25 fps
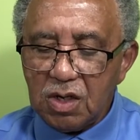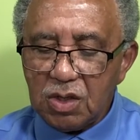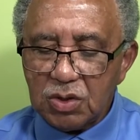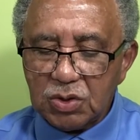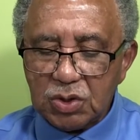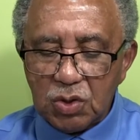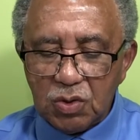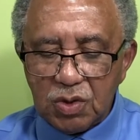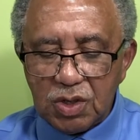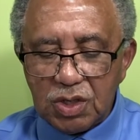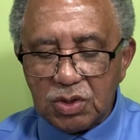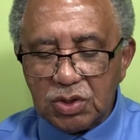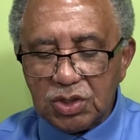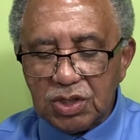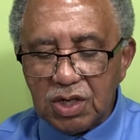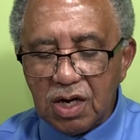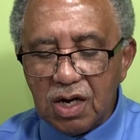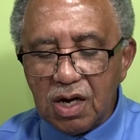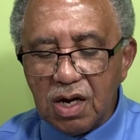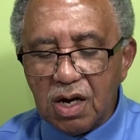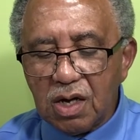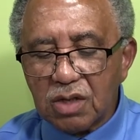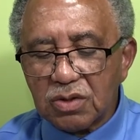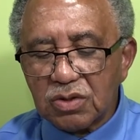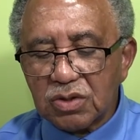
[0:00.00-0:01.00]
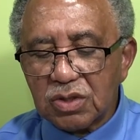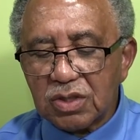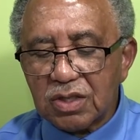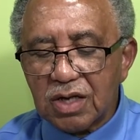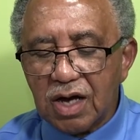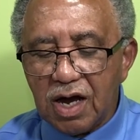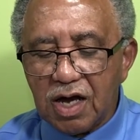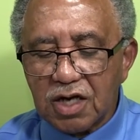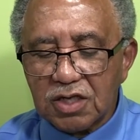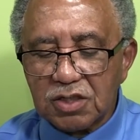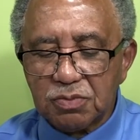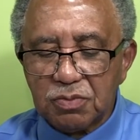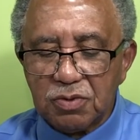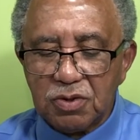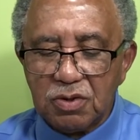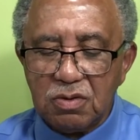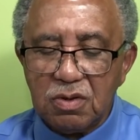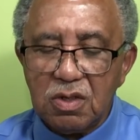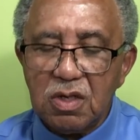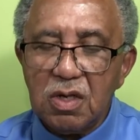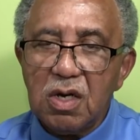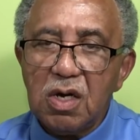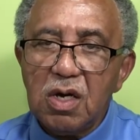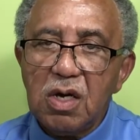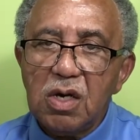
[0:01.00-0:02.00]
So in John's
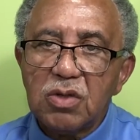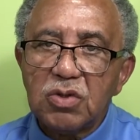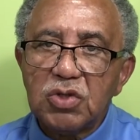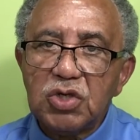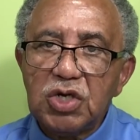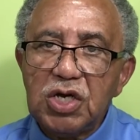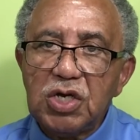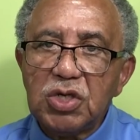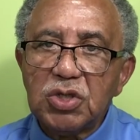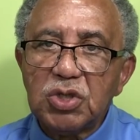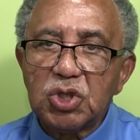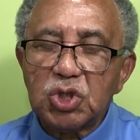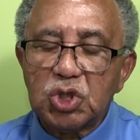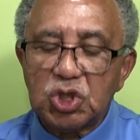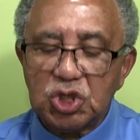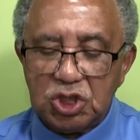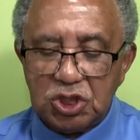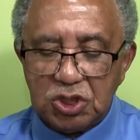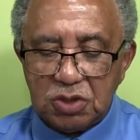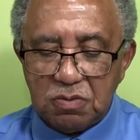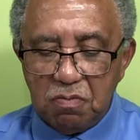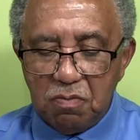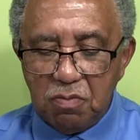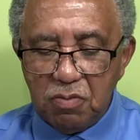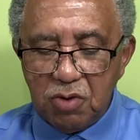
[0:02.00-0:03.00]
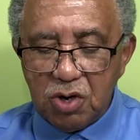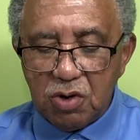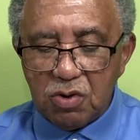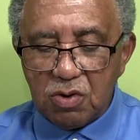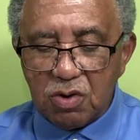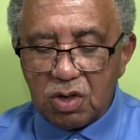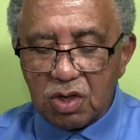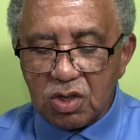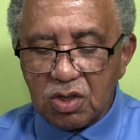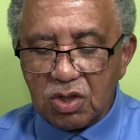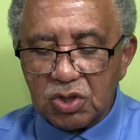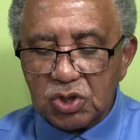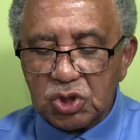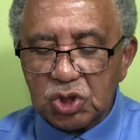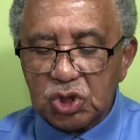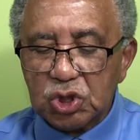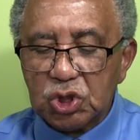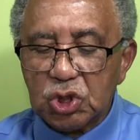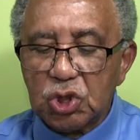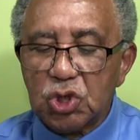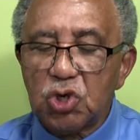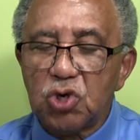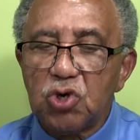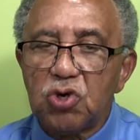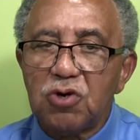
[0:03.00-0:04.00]
gospel, Jesus' miracles
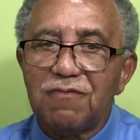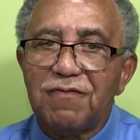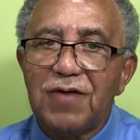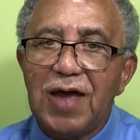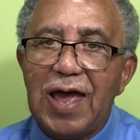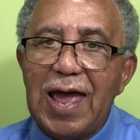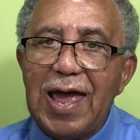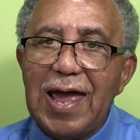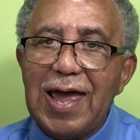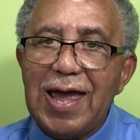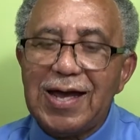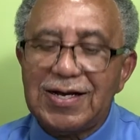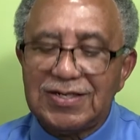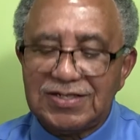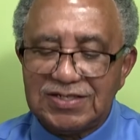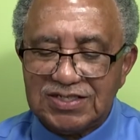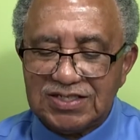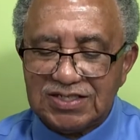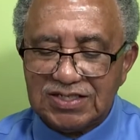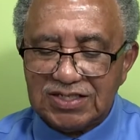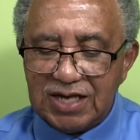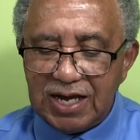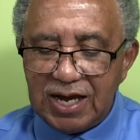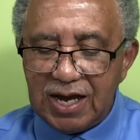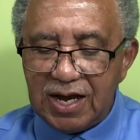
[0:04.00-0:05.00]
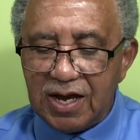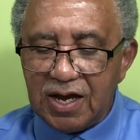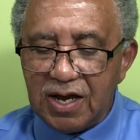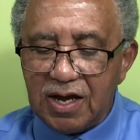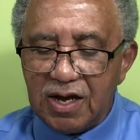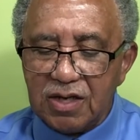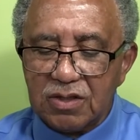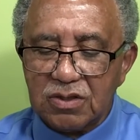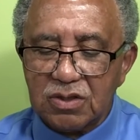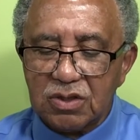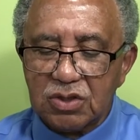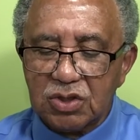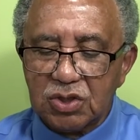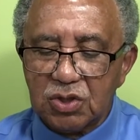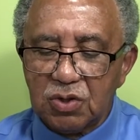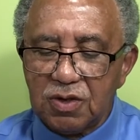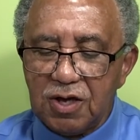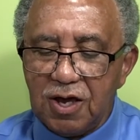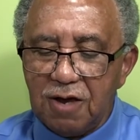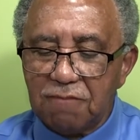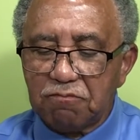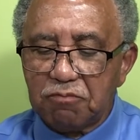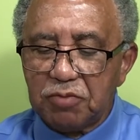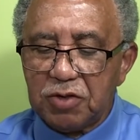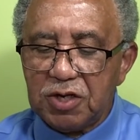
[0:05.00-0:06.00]
serve as signs so
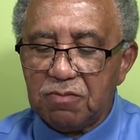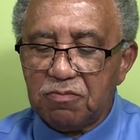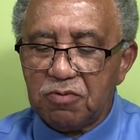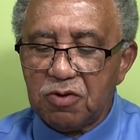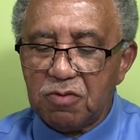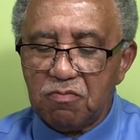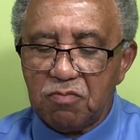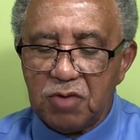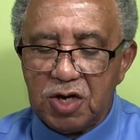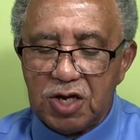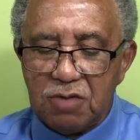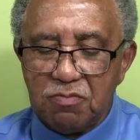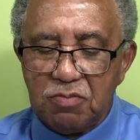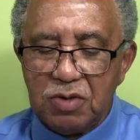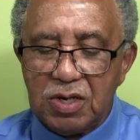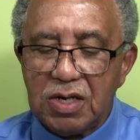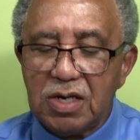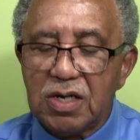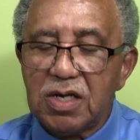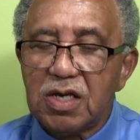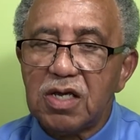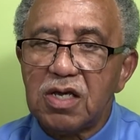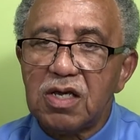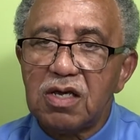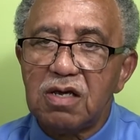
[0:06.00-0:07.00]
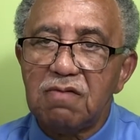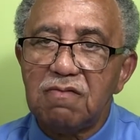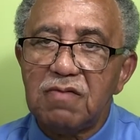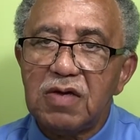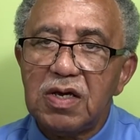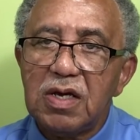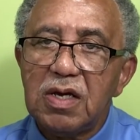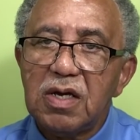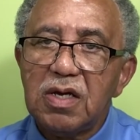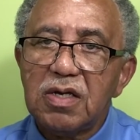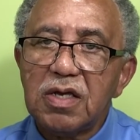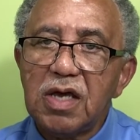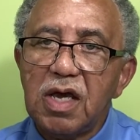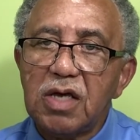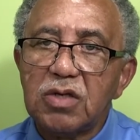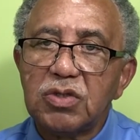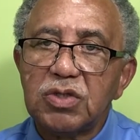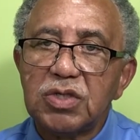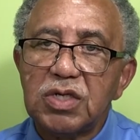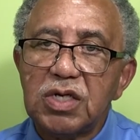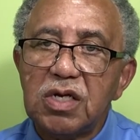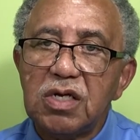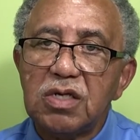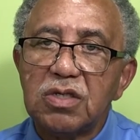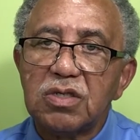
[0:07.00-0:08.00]
that people may believe
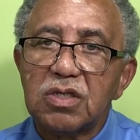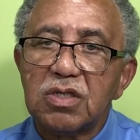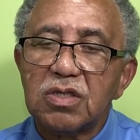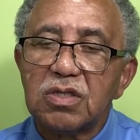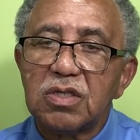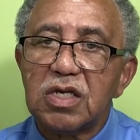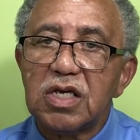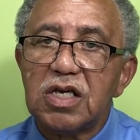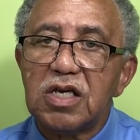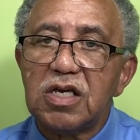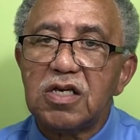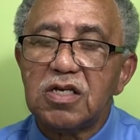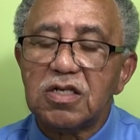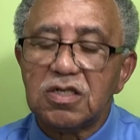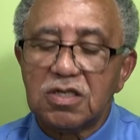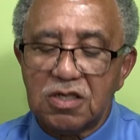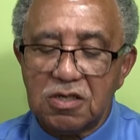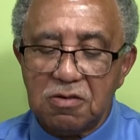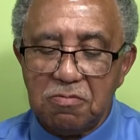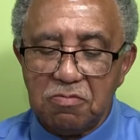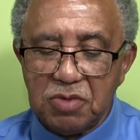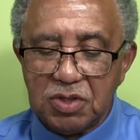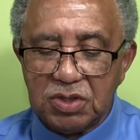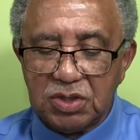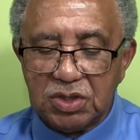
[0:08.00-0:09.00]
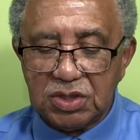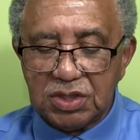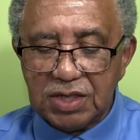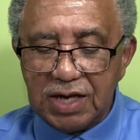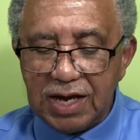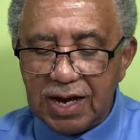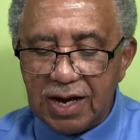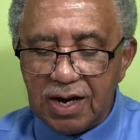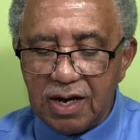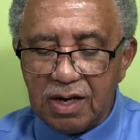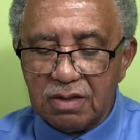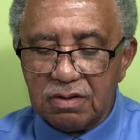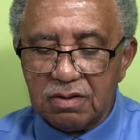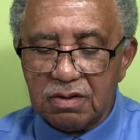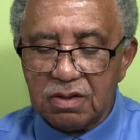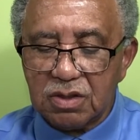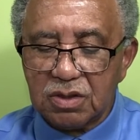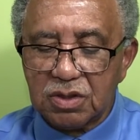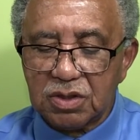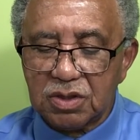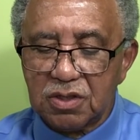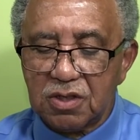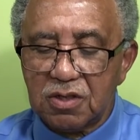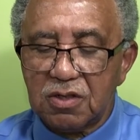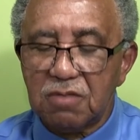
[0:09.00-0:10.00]
that Jesus is the Messiah, the
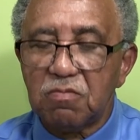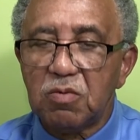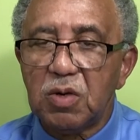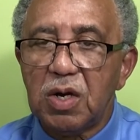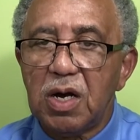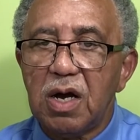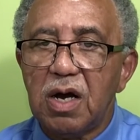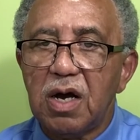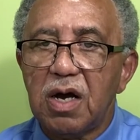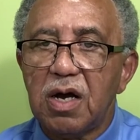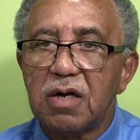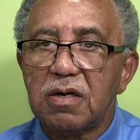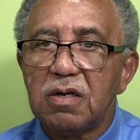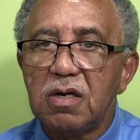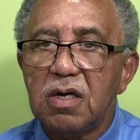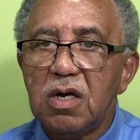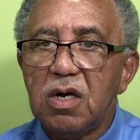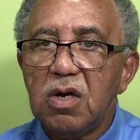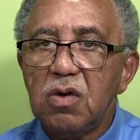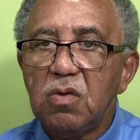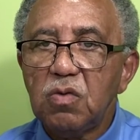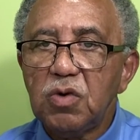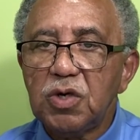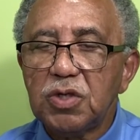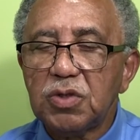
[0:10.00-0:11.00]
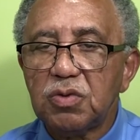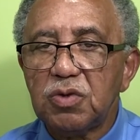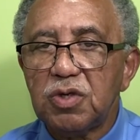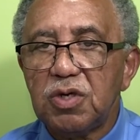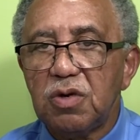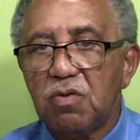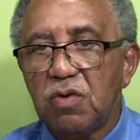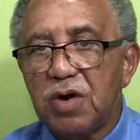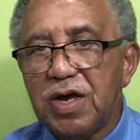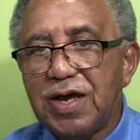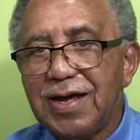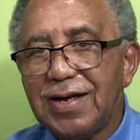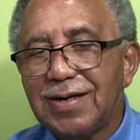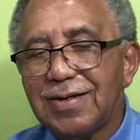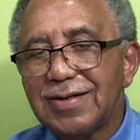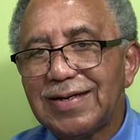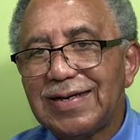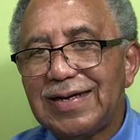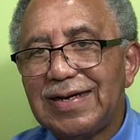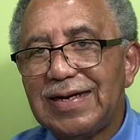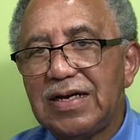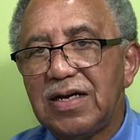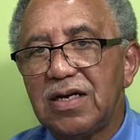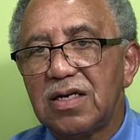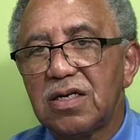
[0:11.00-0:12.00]
Son of God, which we read
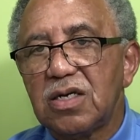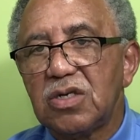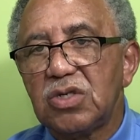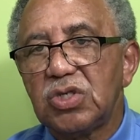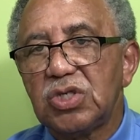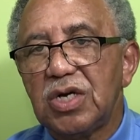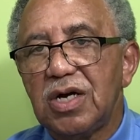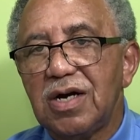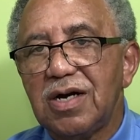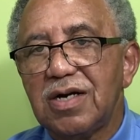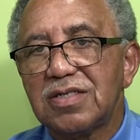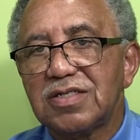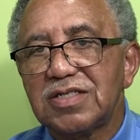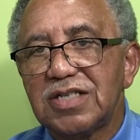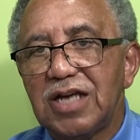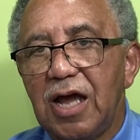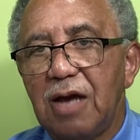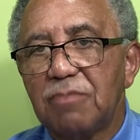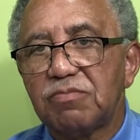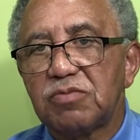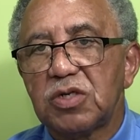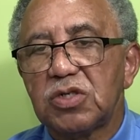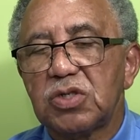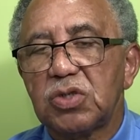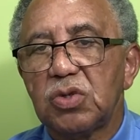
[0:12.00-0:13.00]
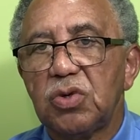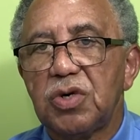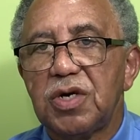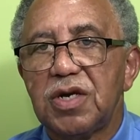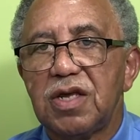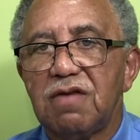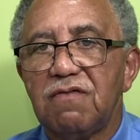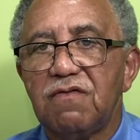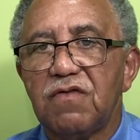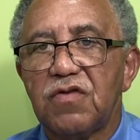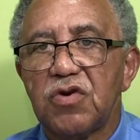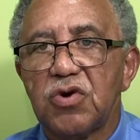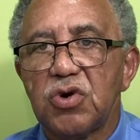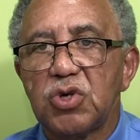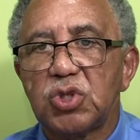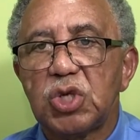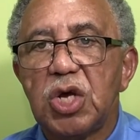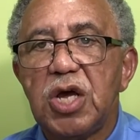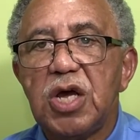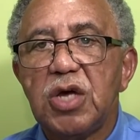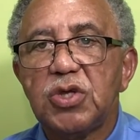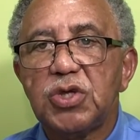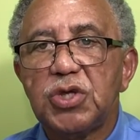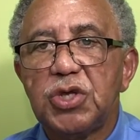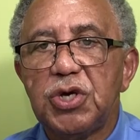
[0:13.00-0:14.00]
again in John chapter 20, verse
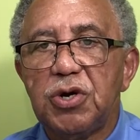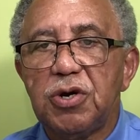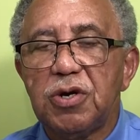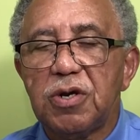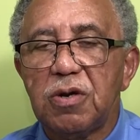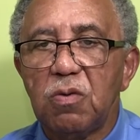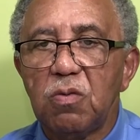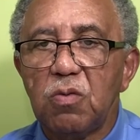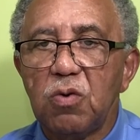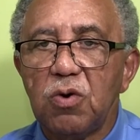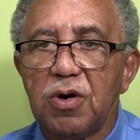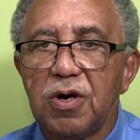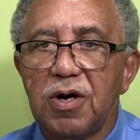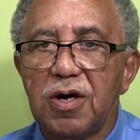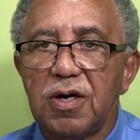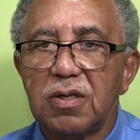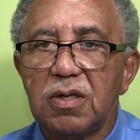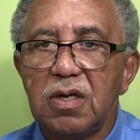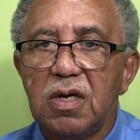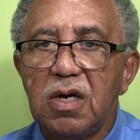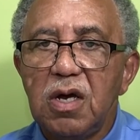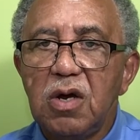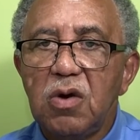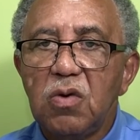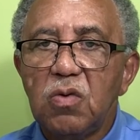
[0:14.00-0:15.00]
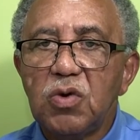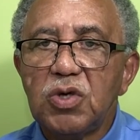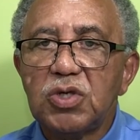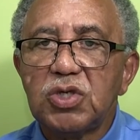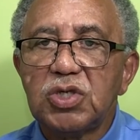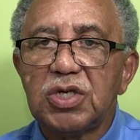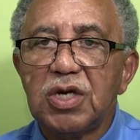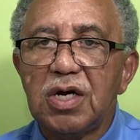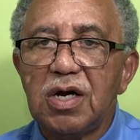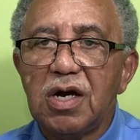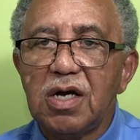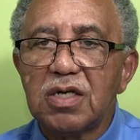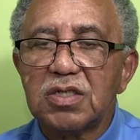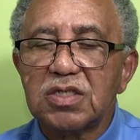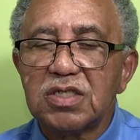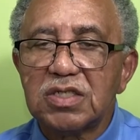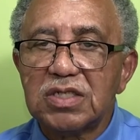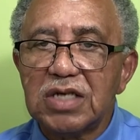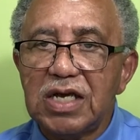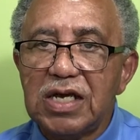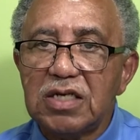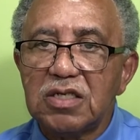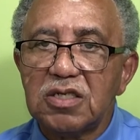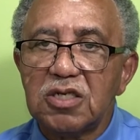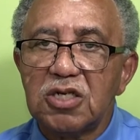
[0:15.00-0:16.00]
31, which John
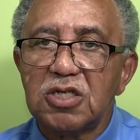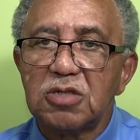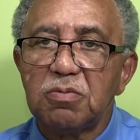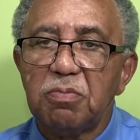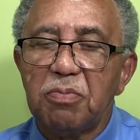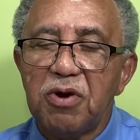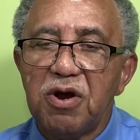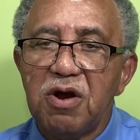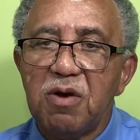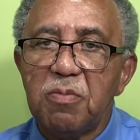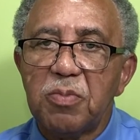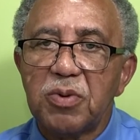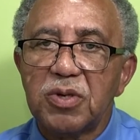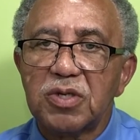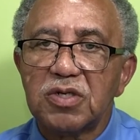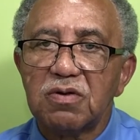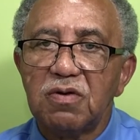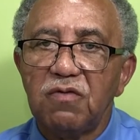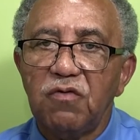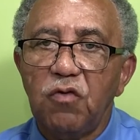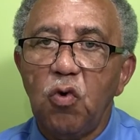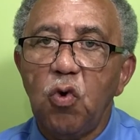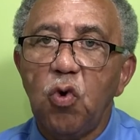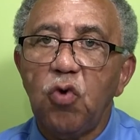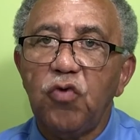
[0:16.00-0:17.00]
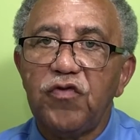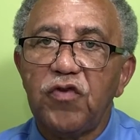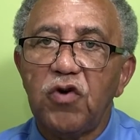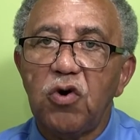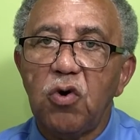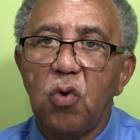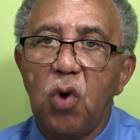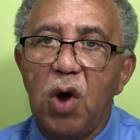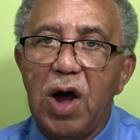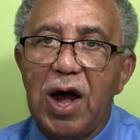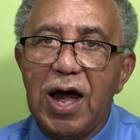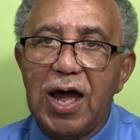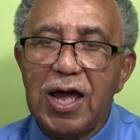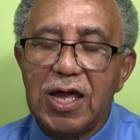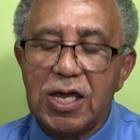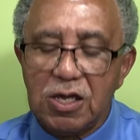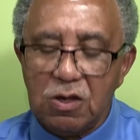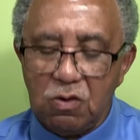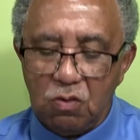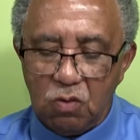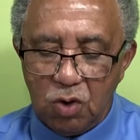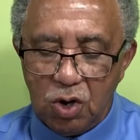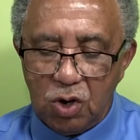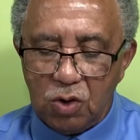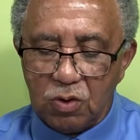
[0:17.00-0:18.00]
states his purpose for why
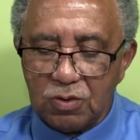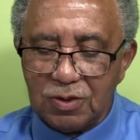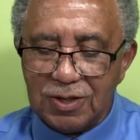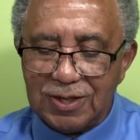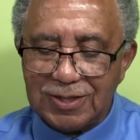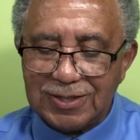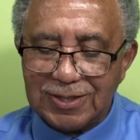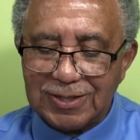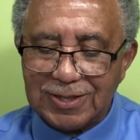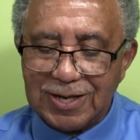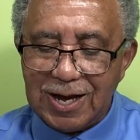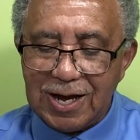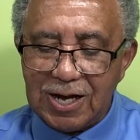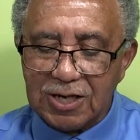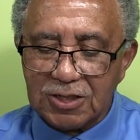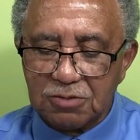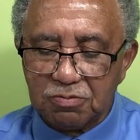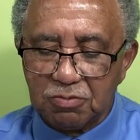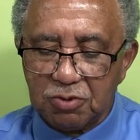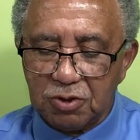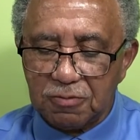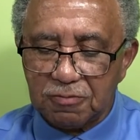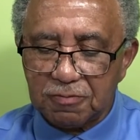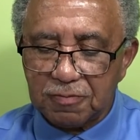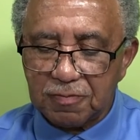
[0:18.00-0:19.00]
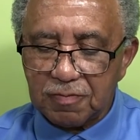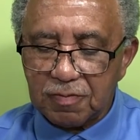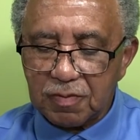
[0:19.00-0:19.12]
he wrote the gospel.